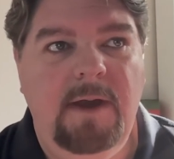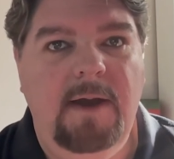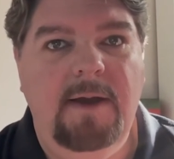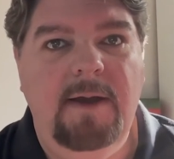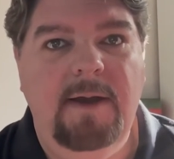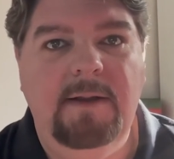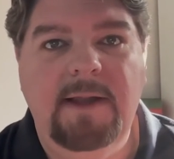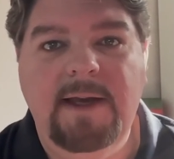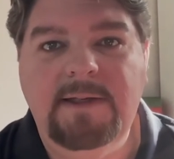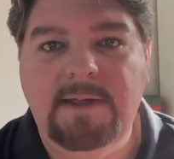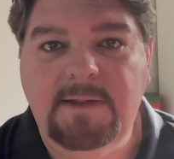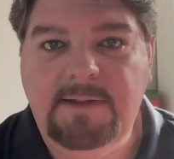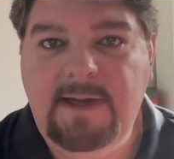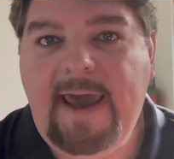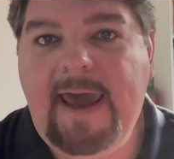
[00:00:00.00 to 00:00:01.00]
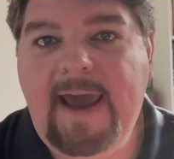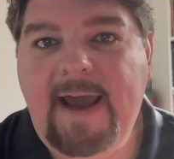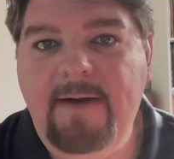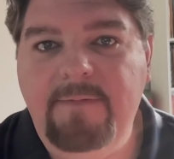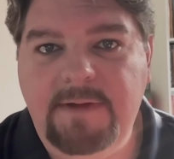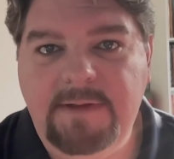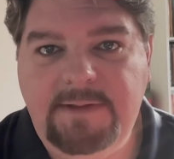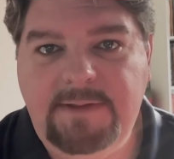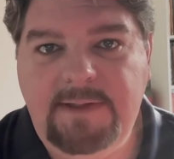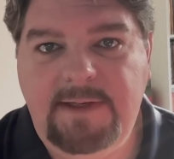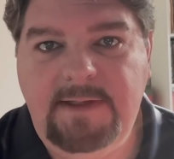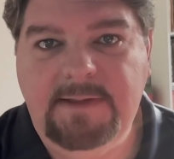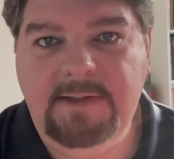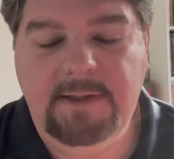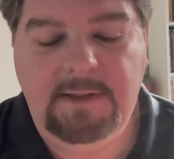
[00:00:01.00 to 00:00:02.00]
elected to have this
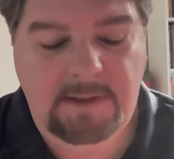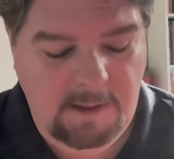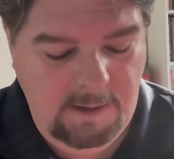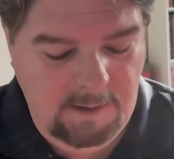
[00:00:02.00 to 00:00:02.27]
season.